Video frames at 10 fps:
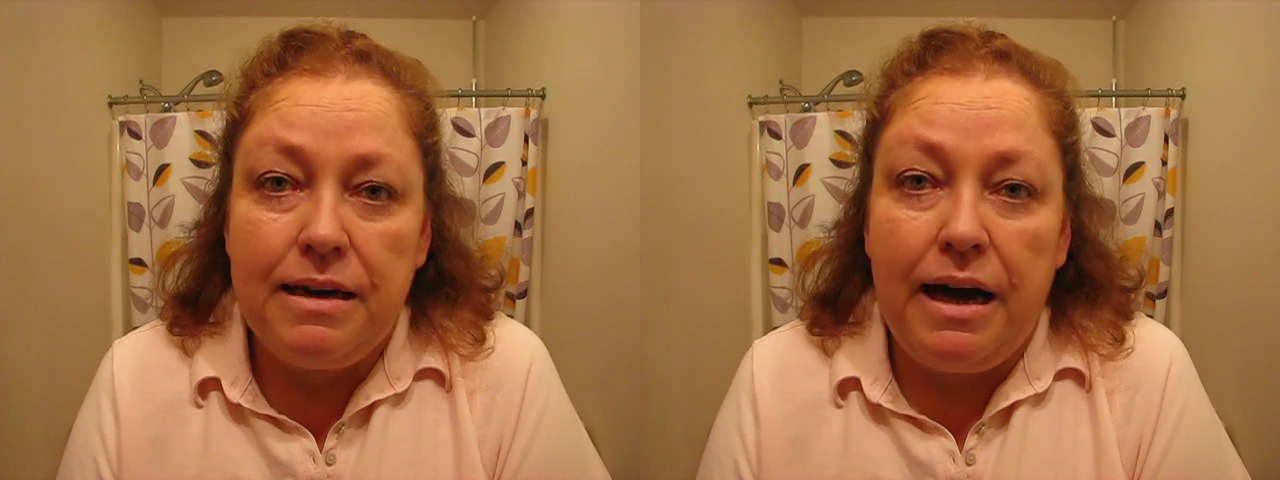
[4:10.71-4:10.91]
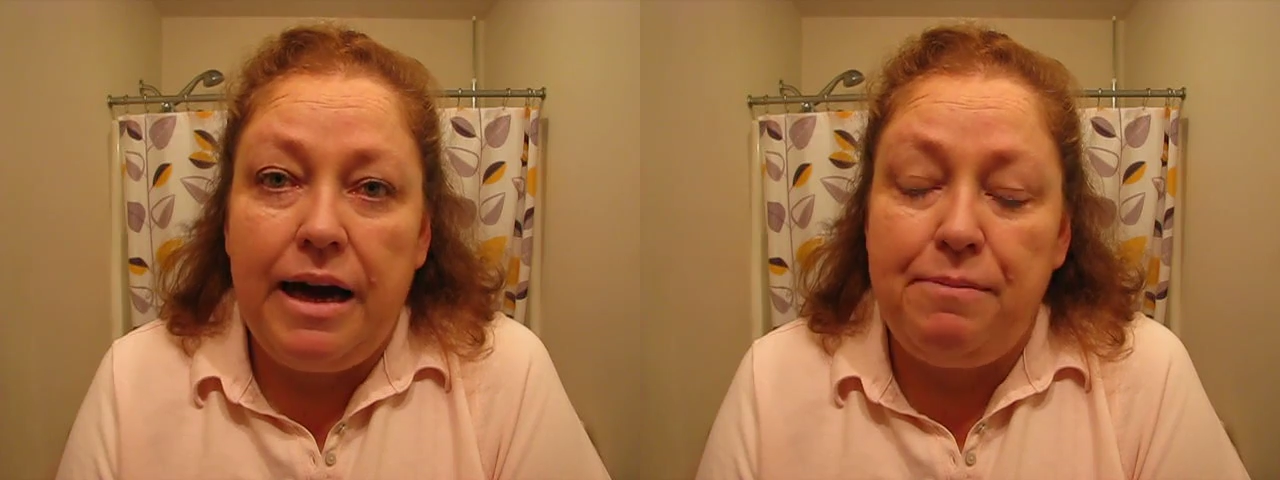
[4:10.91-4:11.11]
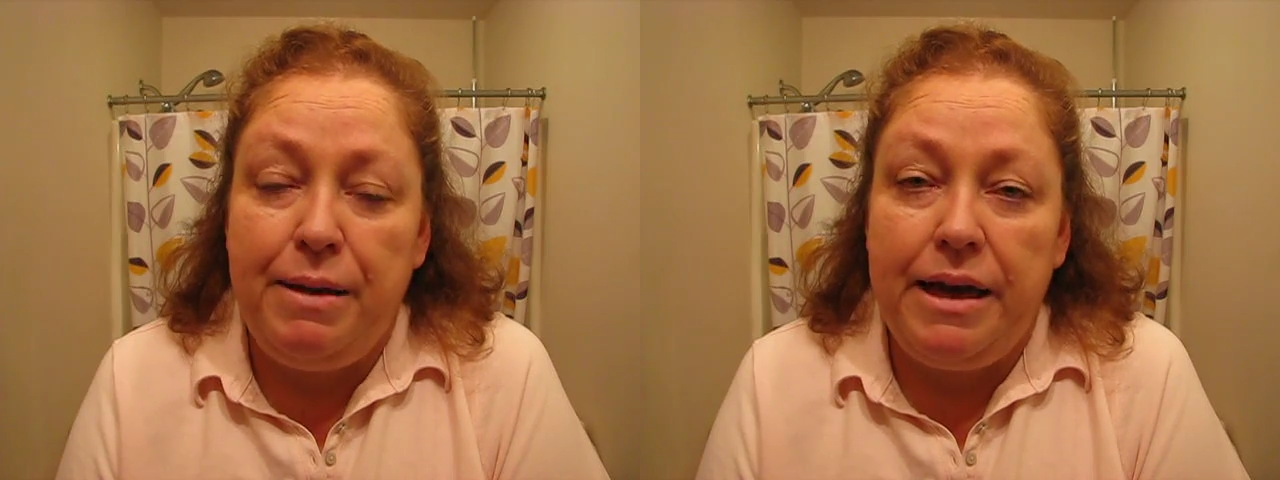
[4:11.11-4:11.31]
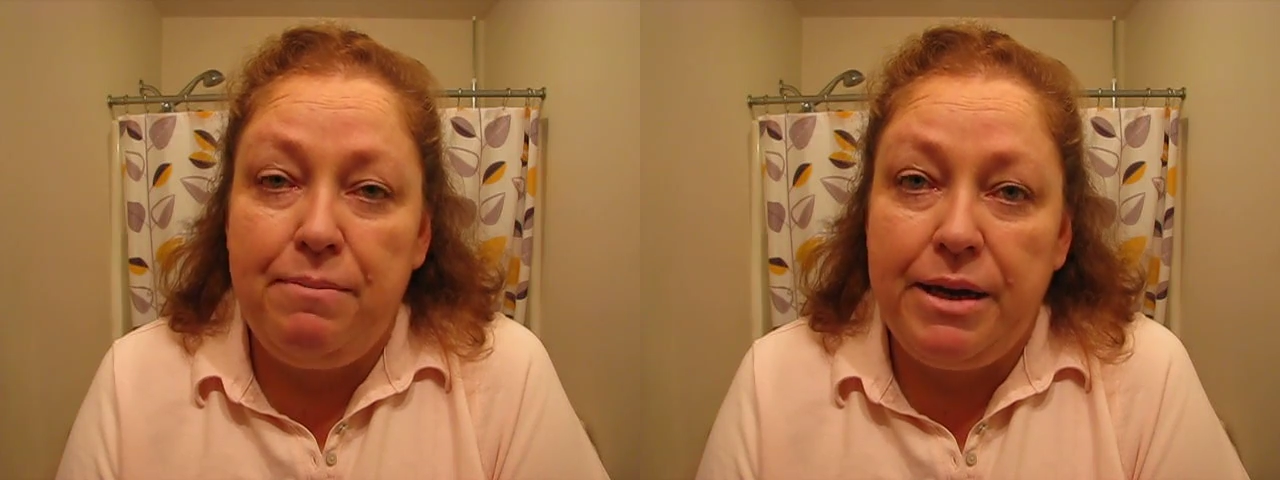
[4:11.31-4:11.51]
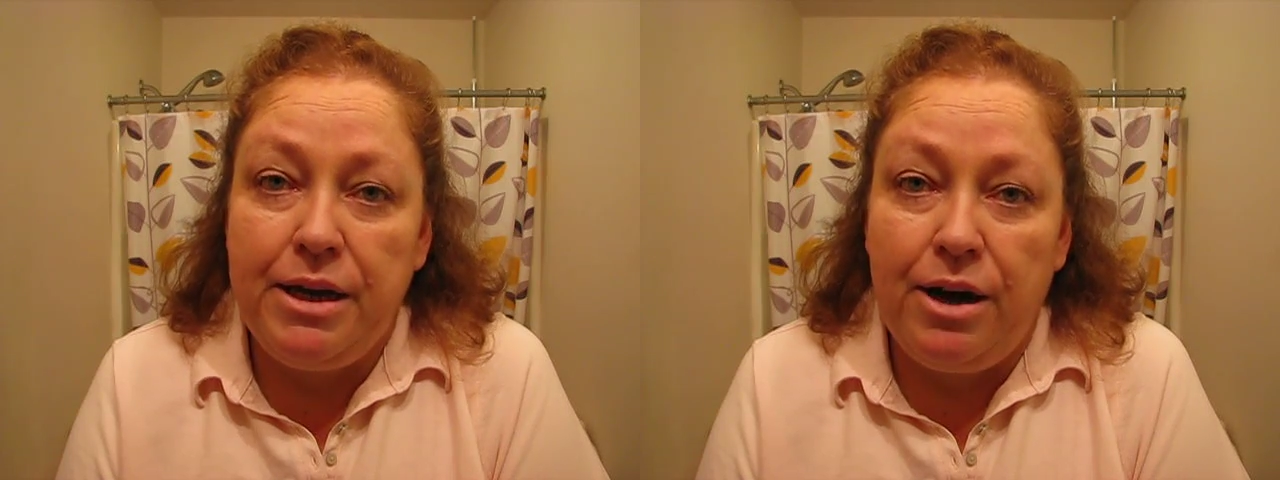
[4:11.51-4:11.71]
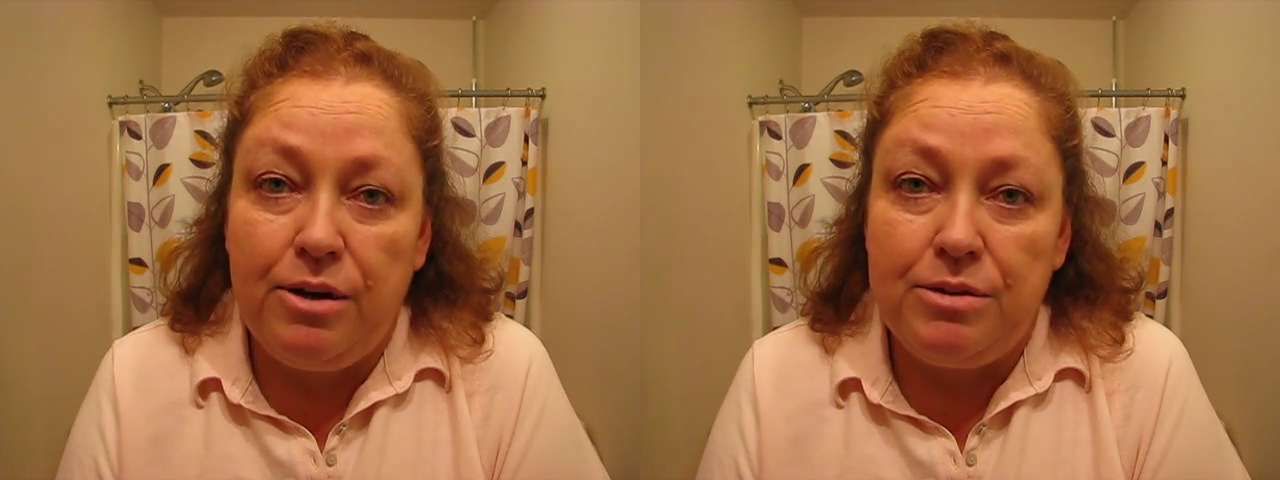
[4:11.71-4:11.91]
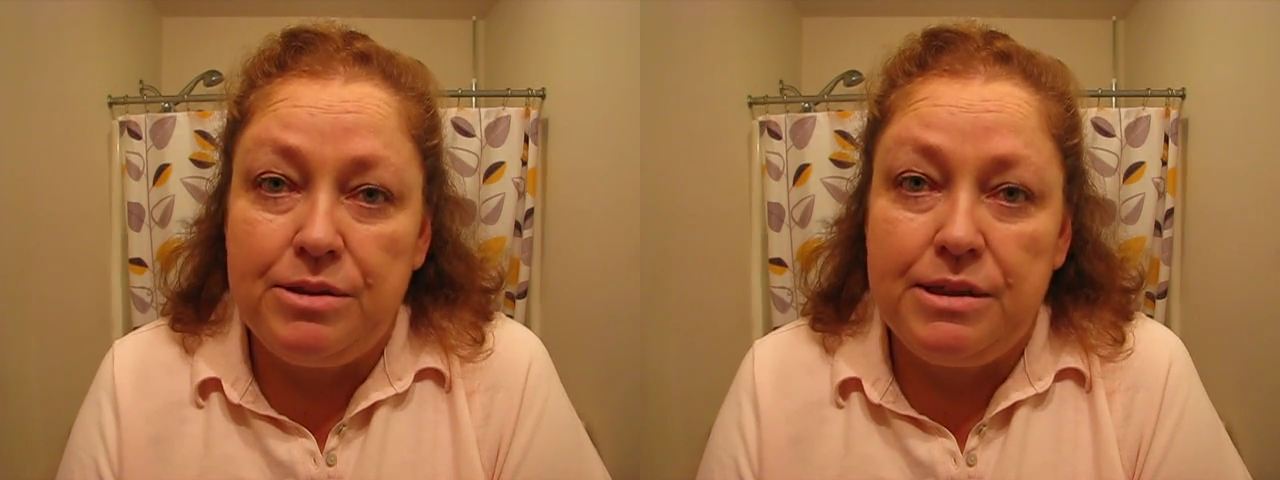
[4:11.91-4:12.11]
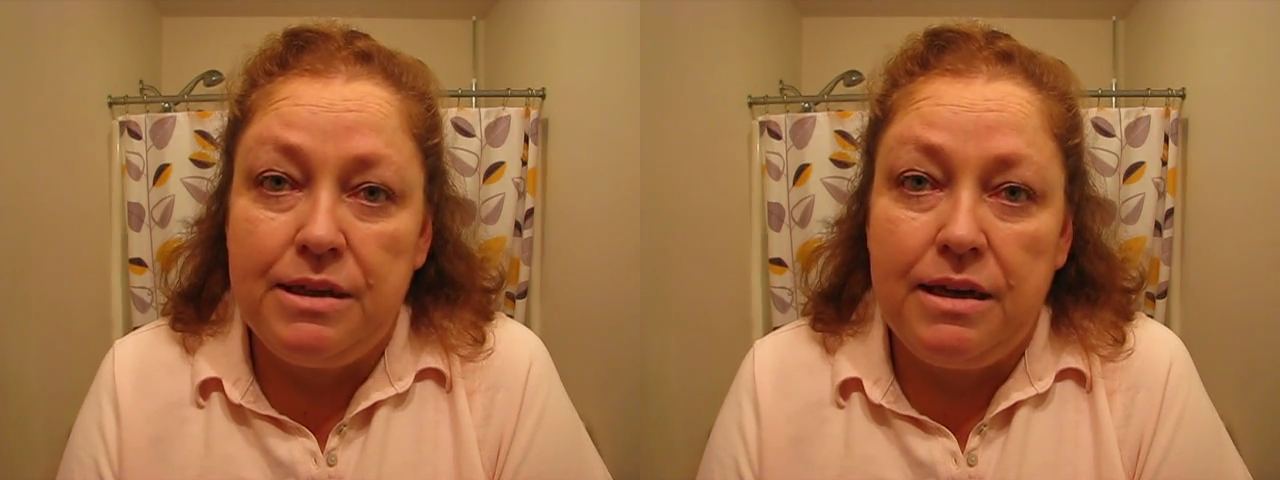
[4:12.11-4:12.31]
I had been at
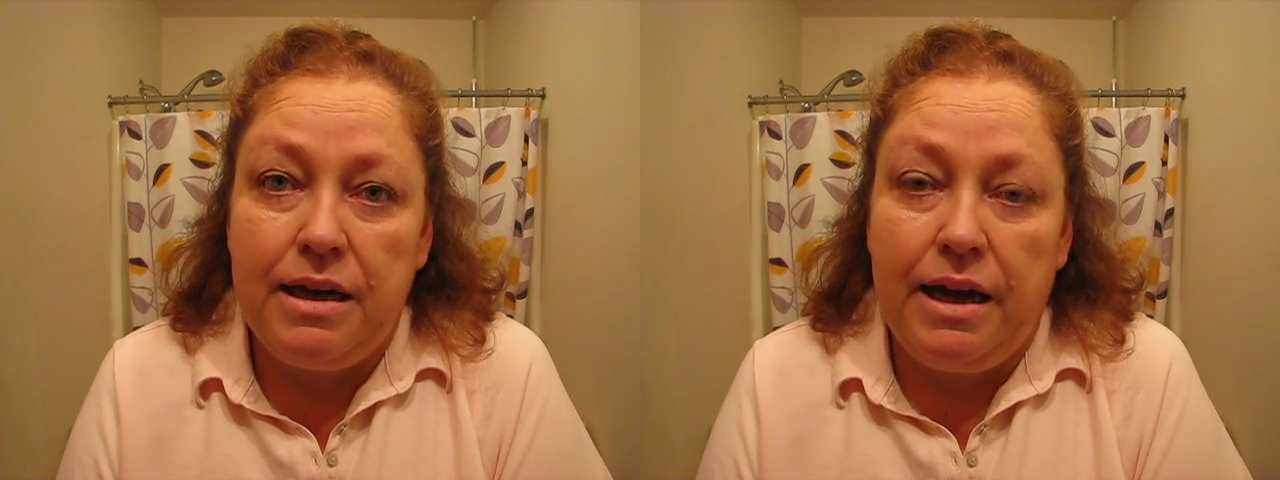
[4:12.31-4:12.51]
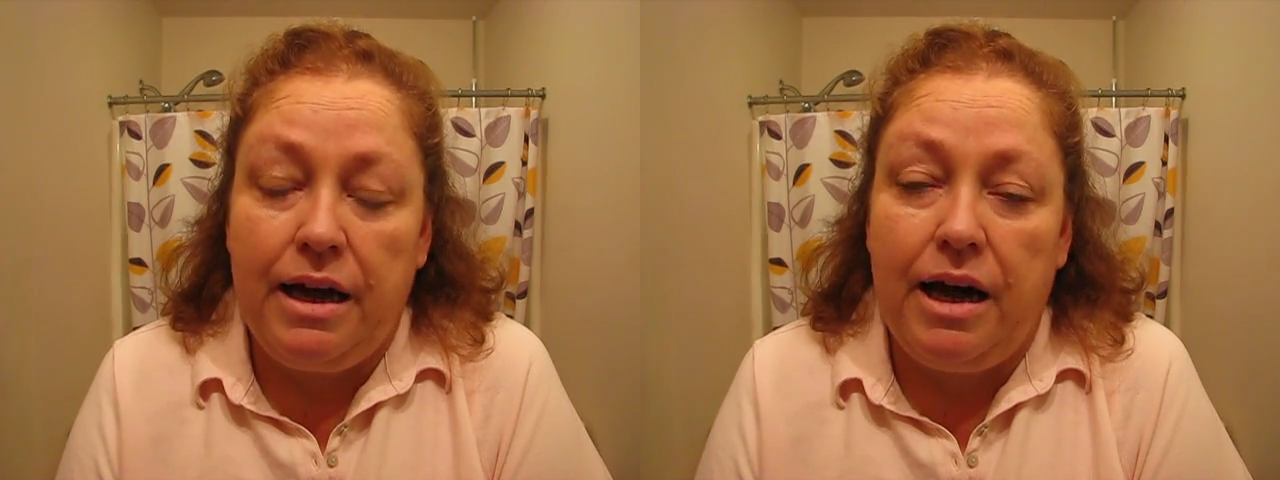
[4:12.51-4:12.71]
McDonald's and